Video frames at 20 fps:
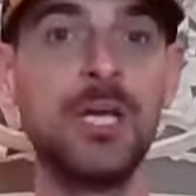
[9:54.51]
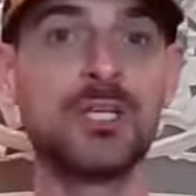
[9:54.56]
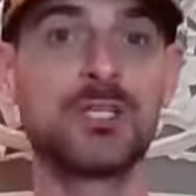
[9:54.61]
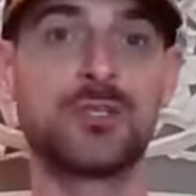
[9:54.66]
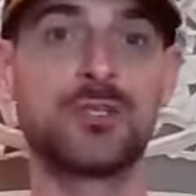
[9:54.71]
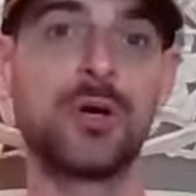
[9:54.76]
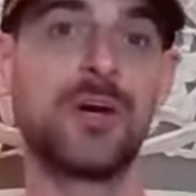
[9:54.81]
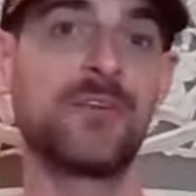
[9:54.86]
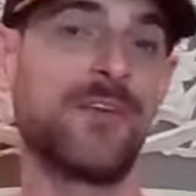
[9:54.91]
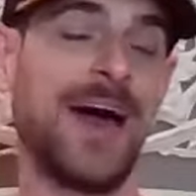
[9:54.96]

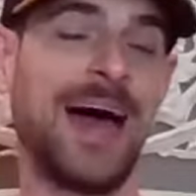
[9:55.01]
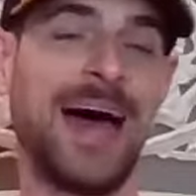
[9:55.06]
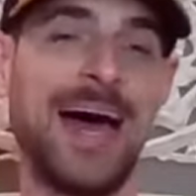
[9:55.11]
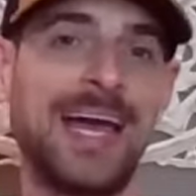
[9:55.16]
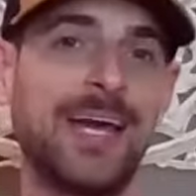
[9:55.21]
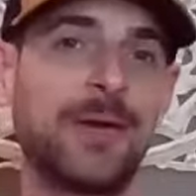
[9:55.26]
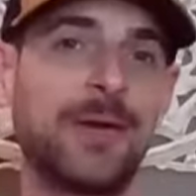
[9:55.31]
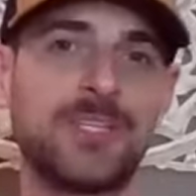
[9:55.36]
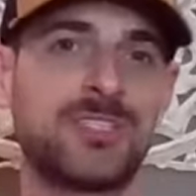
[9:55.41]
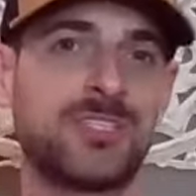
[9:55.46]
So if
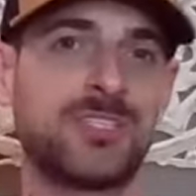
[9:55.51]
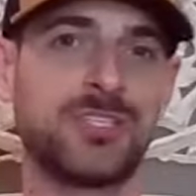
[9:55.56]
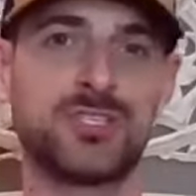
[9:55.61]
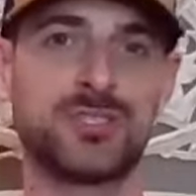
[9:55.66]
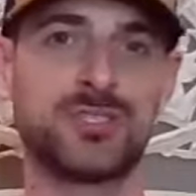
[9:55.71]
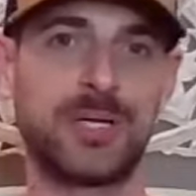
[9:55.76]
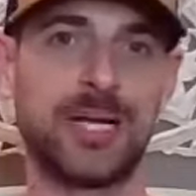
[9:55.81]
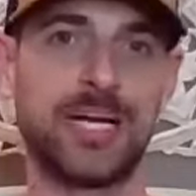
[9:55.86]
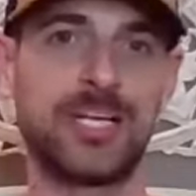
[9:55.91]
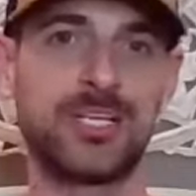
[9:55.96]
I was the
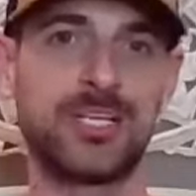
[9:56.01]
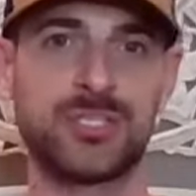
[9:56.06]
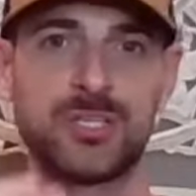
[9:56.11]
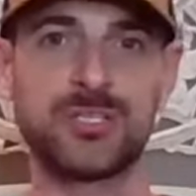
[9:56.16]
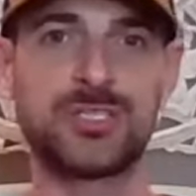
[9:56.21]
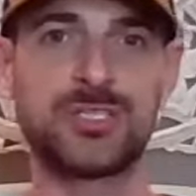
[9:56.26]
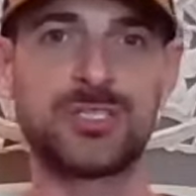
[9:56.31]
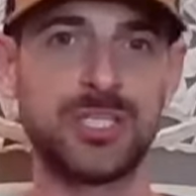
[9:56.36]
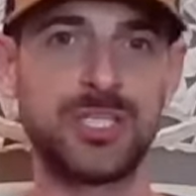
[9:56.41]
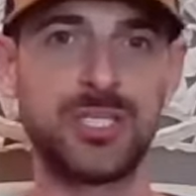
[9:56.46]

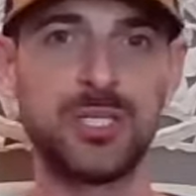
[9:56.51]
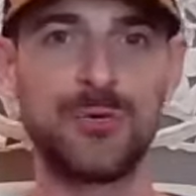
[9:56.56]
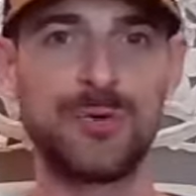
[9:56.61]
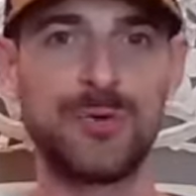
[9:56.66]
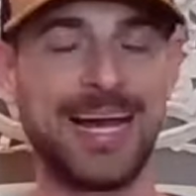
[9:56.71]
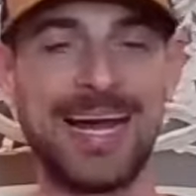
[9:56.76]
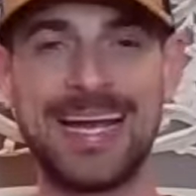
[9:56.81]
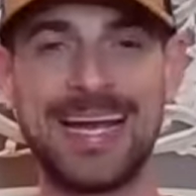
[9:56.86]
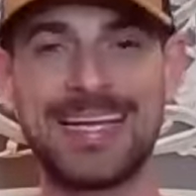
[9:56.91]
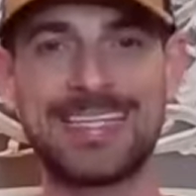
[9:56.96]
stranger to you
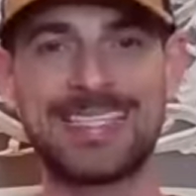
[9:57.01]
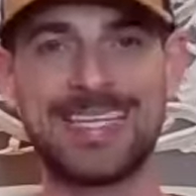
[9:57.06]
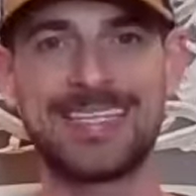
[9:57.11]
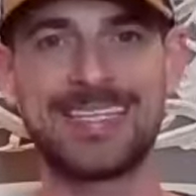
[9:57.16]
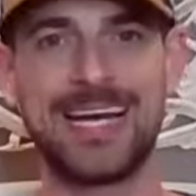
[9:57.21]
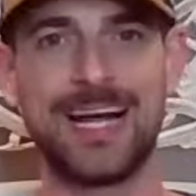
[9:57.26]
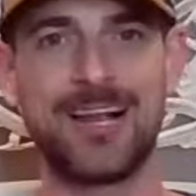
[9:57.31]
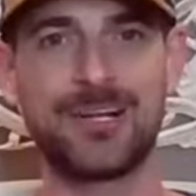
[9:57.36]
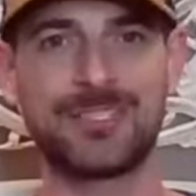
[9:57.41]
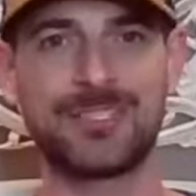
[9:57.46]
and I had $10
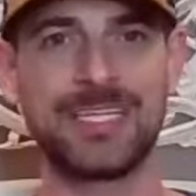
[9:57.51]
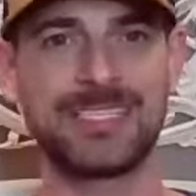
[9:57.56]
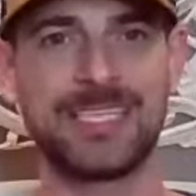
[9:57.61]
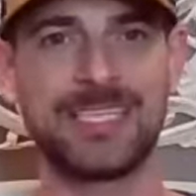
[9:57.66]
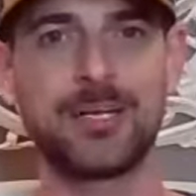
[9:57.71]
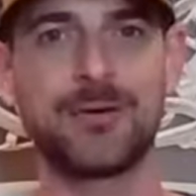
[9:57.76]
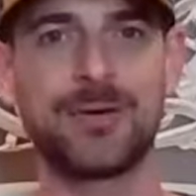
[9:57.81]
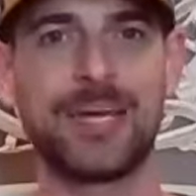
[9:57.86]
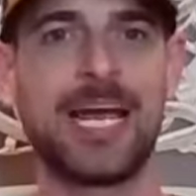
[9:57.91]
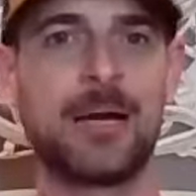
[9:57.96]
and I
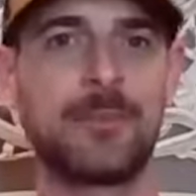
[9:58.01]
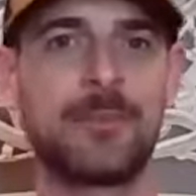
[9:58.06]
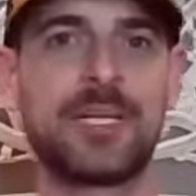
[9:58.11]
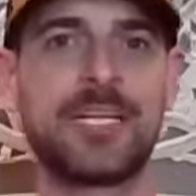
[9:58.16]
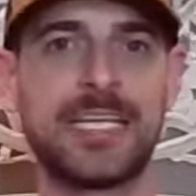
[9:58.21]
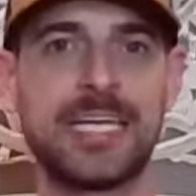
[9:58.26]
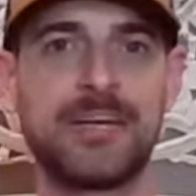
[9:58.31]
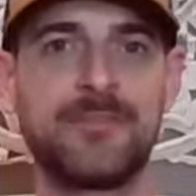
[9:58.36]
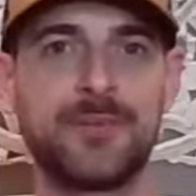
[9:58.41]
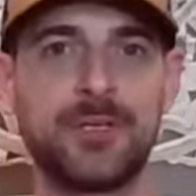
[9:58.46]
said, okay, I'm
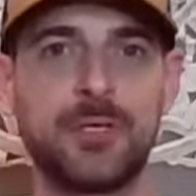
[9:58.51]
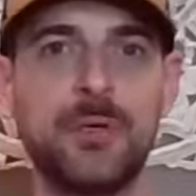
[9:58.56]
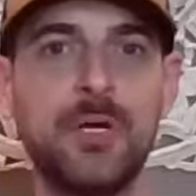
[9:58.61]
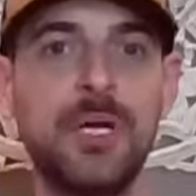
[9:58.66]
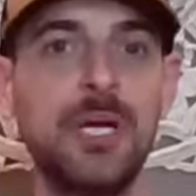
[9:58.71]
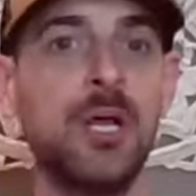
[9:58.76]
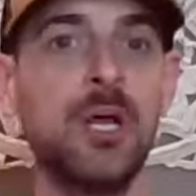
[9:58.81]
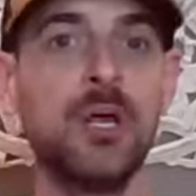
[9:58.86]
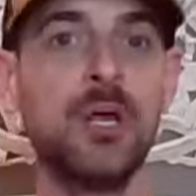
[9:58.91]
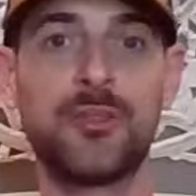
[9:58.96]
going to give
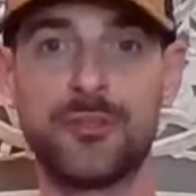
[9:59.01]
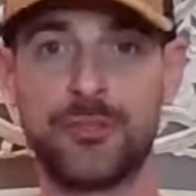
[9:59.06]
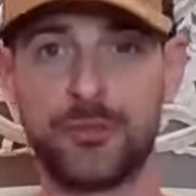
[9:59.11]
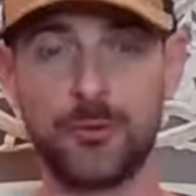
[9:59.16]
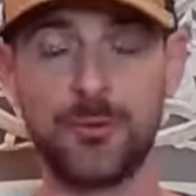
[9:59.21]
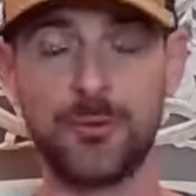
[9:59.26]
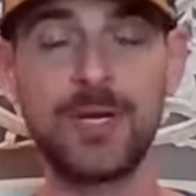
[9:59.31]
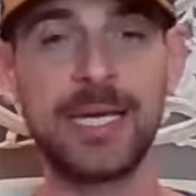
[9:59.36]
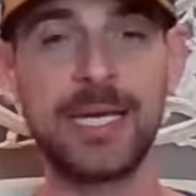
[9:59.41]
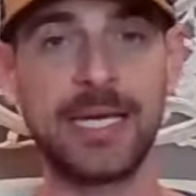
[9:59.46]
you
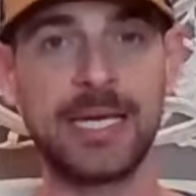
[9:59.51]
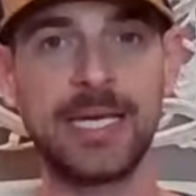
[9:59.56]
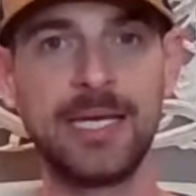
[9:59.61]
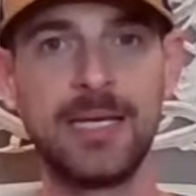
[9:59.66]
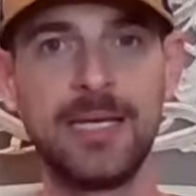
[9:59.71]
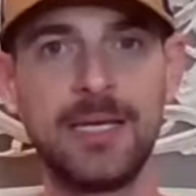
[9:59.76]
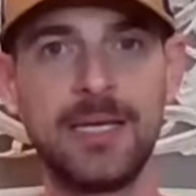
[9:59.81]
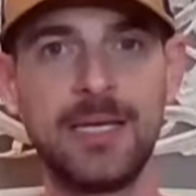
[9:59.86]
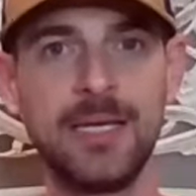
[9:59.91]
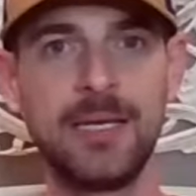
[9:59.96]

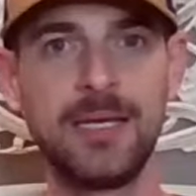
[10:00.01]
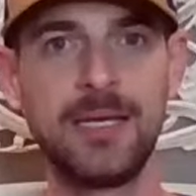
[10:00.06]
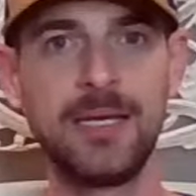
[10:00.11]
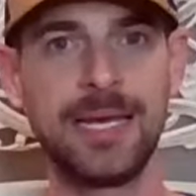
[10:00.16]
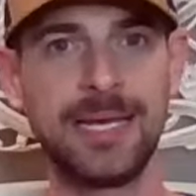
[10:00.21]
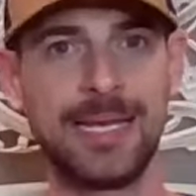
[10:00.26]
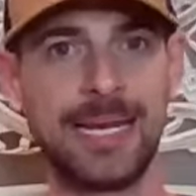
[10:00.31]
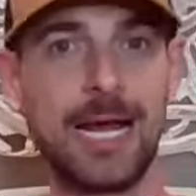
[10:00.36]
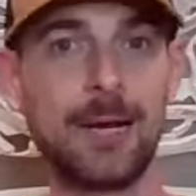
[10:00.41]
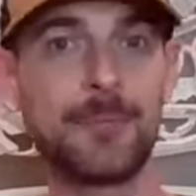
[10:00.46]
three
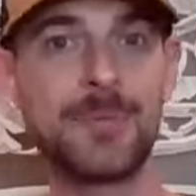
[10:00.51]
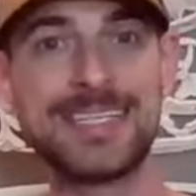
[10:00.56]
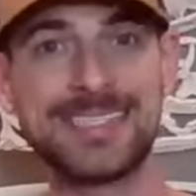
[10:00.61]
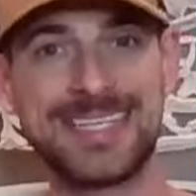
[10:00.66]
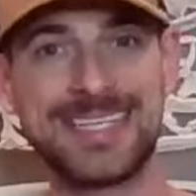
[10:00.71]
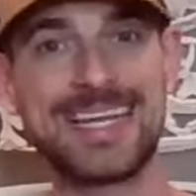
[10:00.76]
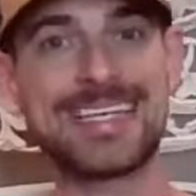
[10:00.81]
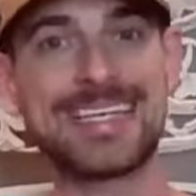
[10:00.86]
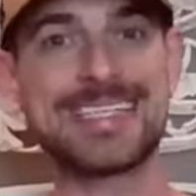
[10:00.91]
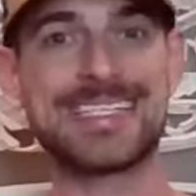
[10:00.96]
and I'm going to
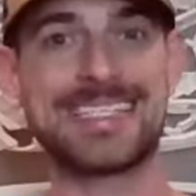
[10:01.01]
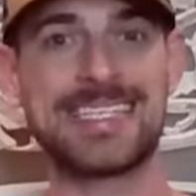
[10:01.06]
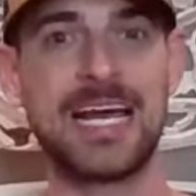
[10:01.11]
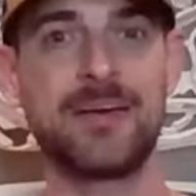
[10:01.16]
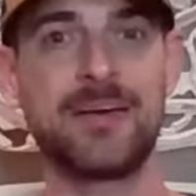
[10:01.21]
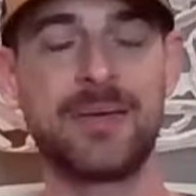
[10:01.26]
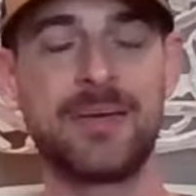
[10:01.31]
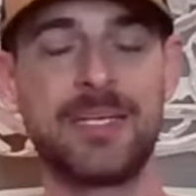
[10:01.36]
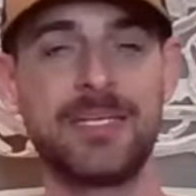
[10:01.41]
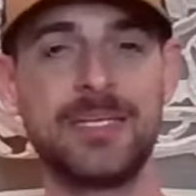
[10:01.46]
take
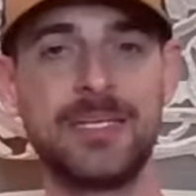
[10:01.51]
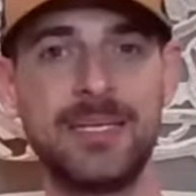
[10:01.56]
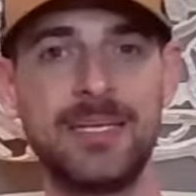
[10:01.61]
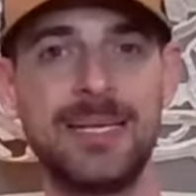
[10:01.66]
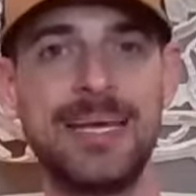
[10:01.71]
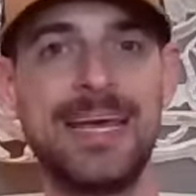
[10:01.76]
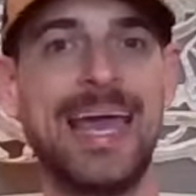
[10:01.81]
seven,